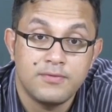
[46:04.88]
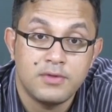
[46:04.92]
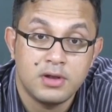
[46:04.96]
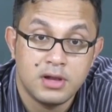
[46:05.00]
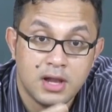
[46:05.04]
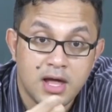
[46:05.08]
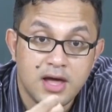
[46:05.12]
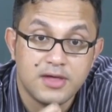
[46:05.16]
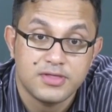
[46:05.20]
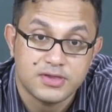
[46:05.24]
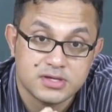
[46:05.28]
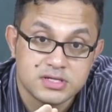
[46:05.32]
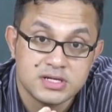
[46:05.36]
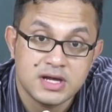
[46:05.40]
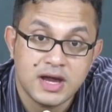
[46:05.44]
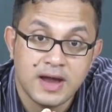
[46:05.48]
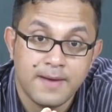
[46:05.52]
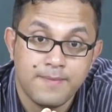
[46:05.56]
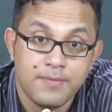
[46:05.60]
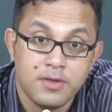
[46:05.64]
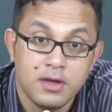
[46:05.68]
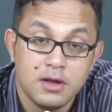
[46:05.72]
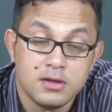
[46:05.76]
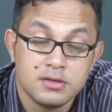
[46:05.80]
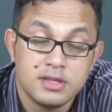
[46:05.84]
the last
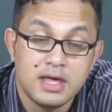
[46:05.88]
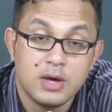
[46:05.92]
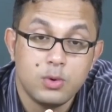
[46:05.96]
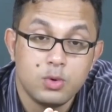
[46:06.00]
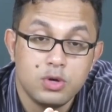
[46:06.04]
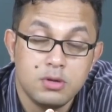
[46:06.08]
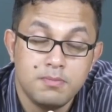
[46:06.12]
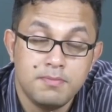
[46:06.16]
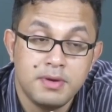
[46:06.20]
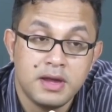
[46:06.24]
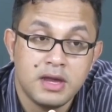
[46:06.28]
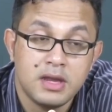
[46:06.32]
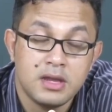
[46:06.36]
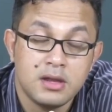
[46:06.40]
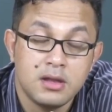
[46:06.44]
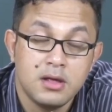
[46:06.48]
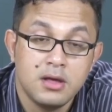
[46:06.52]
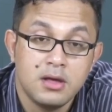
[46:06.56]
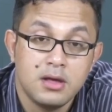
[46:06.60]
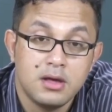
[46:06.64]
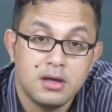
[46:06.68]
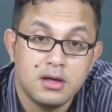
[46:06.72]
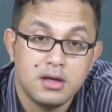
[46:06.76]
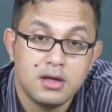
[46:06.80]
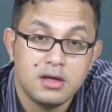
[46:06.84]
time, that would have
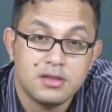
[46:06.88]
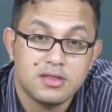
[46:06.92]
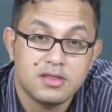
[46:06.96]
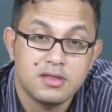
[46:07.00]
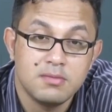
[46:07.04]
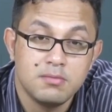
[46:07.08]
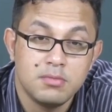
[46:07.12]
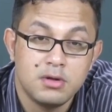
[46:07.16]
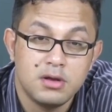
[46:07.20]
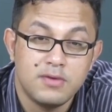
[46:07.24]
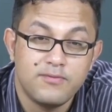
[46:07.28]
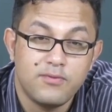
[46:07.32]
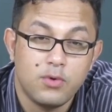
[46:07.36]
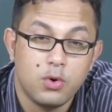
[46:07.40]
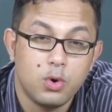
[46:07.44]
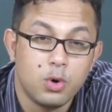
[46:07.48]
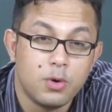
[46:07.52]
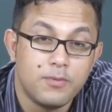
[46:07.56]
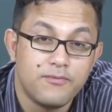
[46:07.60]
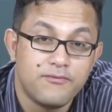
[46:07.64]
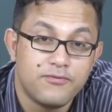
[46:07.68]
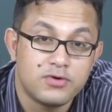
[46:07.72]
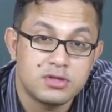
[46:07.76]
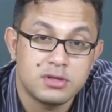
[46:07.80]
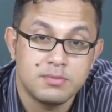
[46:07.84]
been a, a symbol of
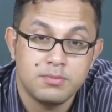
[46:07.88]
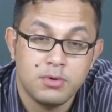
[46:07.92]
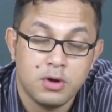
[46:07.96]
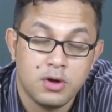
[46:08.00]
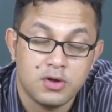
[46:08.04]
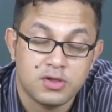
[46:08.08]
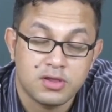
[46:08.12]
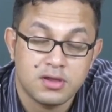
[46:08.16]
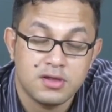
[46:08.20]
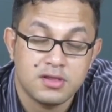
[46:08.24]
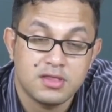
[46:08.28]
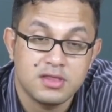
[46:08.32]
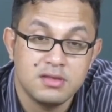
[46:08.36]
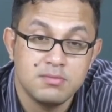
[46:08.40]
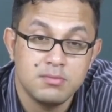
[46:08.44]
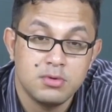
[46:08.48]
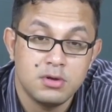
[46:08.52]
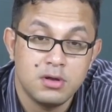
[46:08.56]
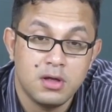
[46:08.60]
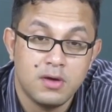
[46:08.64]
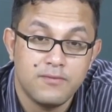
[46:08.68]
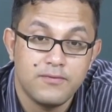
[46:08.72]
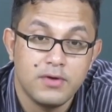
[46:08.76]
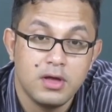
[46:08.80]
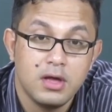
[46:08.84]
hope for the boss, a
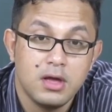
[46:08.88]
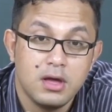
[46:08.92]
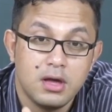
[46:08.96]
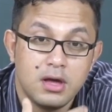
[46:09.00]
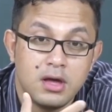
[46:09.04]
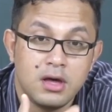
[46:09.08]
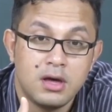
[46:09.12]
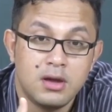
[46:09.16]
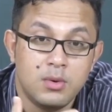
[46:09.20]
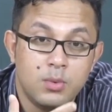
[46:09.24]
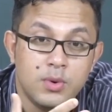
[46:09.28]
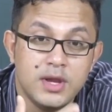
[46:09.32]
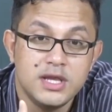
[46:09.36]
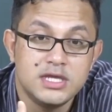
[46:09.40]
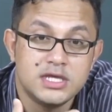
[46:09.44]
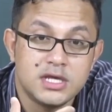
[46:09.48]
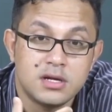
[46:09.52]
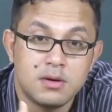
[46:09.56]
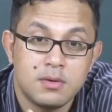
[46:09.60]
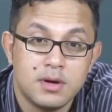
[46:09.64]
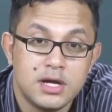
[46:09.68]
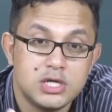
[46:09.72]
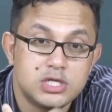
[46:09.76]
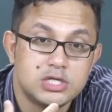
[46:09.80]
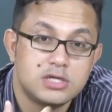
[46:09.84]
symbol of uh,
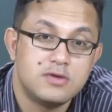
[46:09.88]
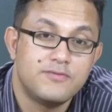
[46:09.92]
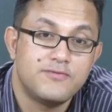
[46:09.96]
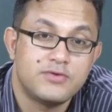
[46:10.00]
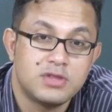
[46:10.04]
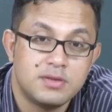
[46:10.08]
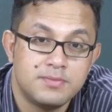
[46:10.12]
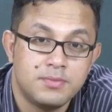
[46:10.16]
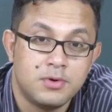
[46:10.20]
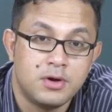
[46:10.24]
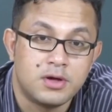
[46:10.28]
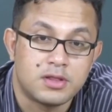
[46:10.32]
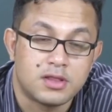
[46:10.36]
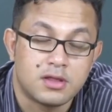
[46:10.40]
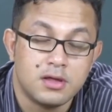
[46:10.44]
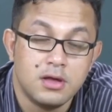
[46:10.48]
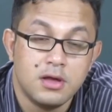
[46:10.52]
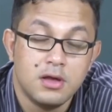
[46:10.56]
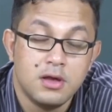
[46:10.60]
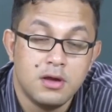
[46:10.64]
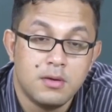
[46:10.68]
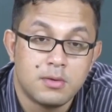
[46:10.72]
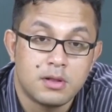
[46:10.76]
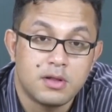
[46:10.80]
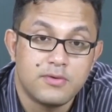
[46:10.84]
regeneration for the boss.
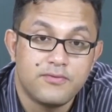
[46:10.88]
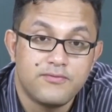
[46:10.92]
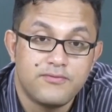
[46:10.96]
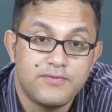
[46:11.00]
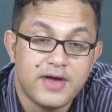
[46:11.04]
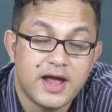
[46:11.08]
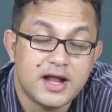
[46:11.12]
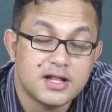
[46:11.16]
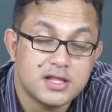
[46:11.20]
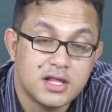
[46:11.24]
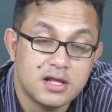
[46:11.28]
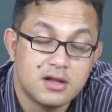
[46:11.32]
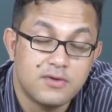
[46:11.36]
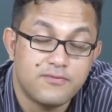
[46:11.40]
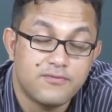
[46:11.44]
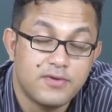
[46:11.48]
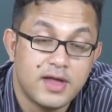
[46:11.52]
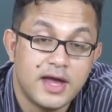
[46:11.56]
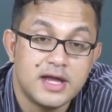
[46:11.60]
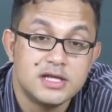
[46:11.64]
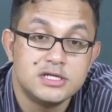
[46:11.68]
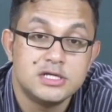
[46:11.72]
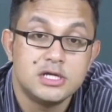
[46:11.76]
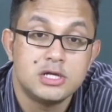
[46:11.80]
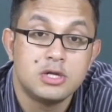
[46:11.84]
But the fact that the
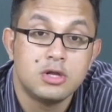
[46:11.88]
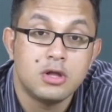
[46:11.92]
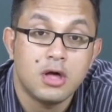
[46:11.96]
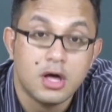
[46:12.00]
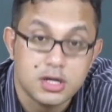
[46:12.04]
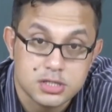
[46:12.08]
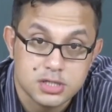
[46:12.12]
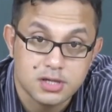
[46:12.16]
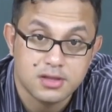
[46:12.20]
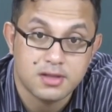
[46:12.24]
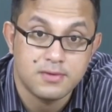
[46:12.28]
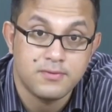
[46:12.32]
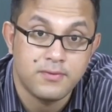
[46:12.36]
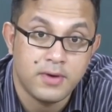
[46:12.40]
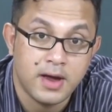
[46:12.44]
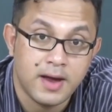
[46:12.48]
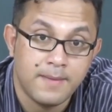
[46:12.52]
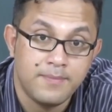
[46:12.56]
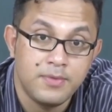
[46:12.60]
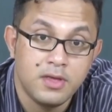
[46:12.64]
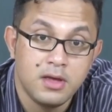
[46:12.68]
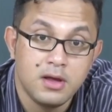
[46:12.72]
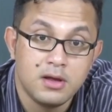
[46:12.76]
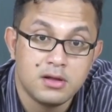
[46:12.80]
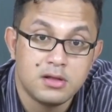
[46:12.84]
fly did not
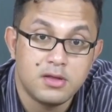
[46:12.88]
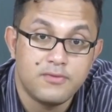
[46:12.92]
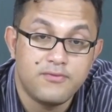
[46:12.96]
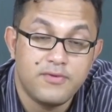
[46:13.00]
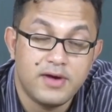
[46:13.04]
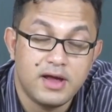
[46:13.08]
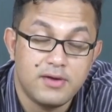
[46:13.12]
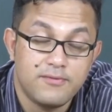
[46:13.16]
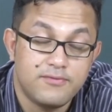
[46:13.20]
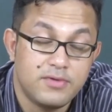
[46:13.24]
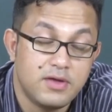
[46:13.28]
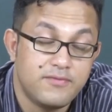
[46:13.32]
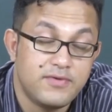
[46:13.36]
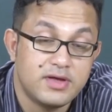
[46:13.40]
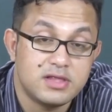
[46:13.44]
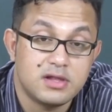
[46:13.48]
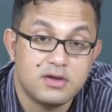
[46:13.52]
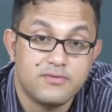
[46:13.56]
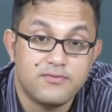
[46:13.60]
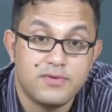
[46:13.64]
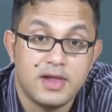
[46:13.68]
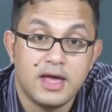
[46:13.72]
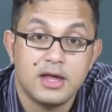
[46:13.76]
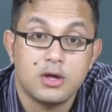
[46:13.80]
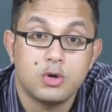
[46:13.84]
survive, the, fact that
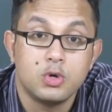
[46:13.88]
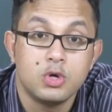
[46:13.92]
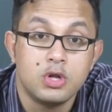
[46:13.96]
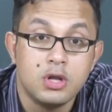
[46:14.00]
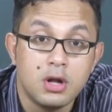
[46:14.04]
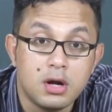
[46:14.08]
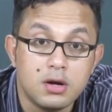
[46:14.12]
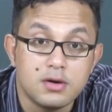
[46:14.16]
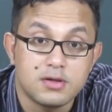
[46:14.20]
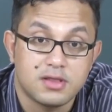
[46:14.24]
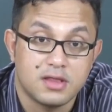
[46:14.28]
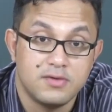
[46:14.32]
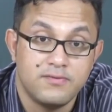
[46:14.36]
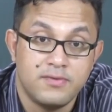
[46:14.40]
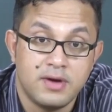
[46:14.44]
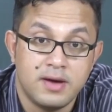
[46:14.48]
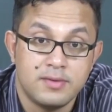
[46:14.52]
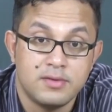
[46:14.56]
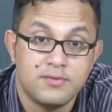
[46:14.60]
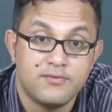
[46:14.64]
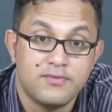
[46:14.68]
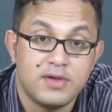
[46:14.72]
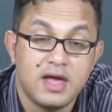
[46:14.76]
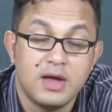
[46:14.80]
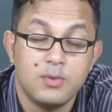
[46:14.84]
the fly could not survive,
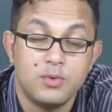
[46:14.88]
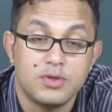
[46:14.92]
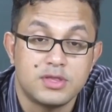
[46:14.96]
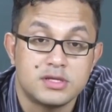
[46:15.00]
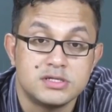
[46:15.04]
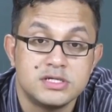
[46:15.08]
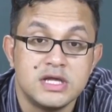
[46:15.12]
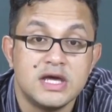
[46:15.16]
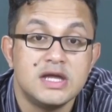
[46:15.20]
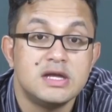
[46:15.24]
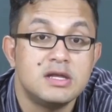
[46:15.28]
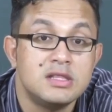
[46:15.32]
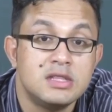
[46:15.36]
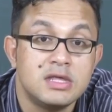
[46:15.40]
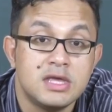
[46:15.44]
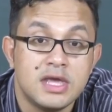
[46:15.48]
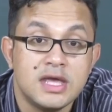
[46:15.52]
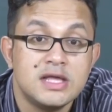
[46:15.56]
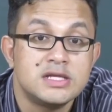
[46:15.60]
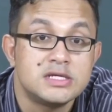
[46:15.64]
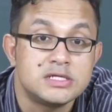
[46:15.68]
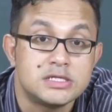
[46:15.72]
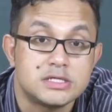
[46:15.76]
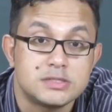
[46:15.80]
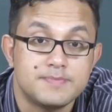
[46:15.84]
the fly was dead in the
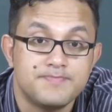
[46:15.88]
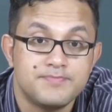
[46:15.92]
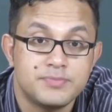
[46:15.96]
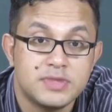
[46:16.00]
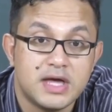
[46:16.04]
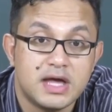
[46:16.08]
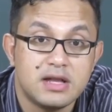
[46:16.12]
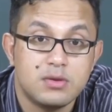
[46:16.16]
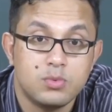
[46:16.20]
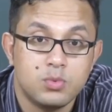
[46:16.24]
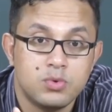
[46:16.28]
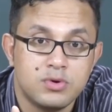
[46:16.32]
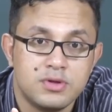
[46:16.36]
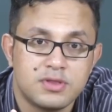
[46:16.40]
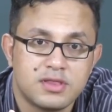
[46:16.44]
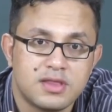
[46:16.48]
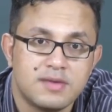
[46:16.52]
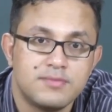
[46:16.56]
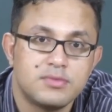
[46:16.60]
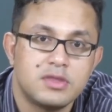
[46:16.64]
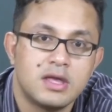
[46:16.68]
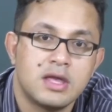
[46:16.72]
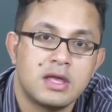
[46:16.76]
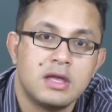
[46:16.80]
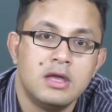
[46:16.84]
end, that was
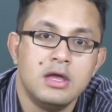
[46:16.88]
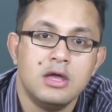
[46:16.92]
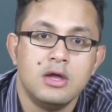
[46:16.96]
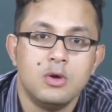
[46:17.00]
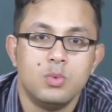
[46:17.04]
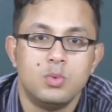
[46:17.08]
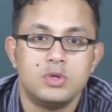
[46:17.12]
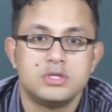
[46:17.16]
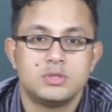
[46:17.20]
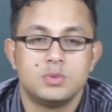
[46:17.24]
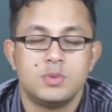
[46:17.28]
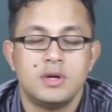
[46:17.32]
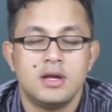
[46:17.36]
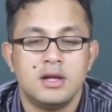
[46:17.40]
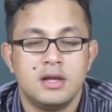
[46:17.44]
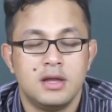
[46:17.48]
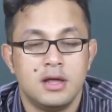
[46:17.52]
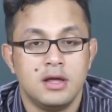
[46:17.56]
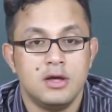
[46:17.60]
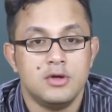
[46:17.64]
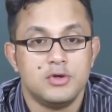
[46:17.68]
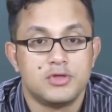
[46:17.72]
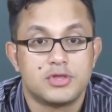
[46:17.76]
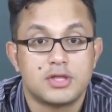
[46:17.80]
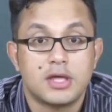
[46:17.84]
something which
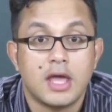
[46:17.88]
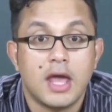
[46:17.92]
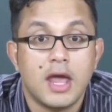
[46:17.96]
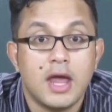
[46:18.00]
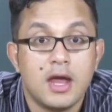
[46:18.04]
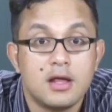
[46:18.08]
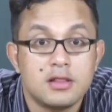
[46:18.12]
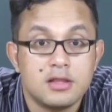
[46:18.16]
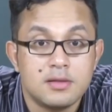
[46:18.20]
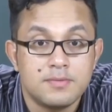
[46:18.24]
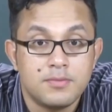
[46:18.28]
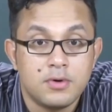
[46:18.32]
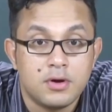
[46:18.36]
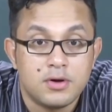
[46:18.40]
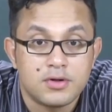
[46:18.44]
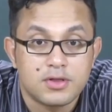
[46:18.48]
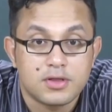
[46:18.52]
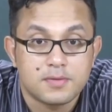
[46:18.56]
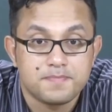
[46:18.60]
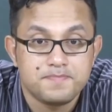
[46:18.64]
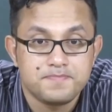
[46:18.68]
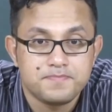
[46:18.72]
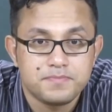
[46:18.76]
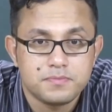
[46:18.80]
really scared the boss.